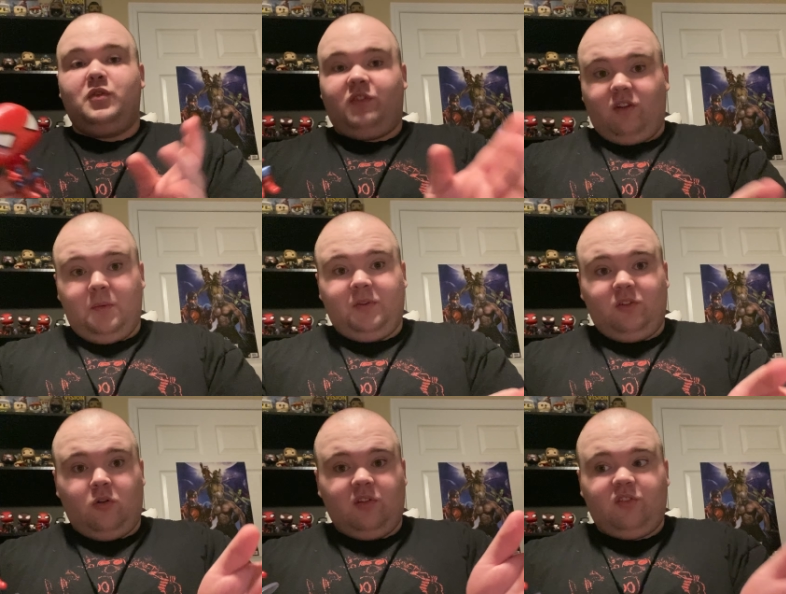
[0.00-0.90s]
some
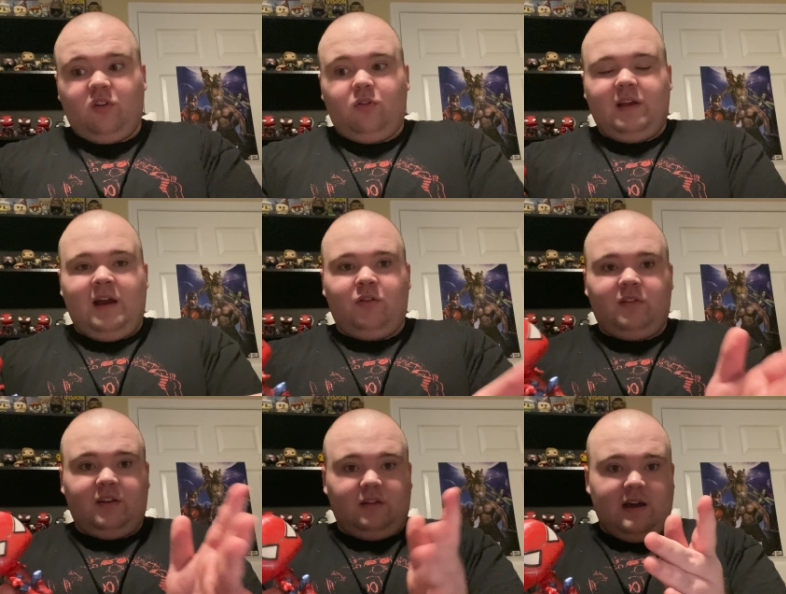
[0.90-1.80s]
stores sold
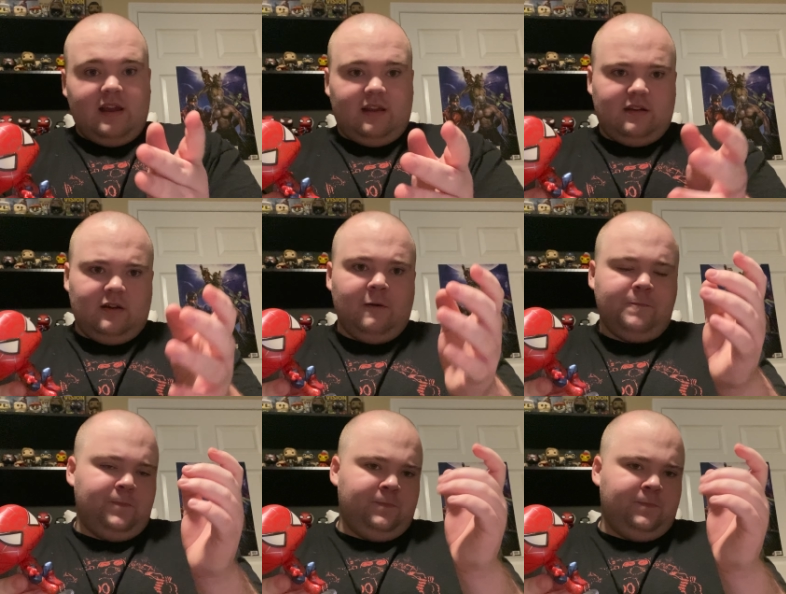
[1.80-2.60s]
out, like uh,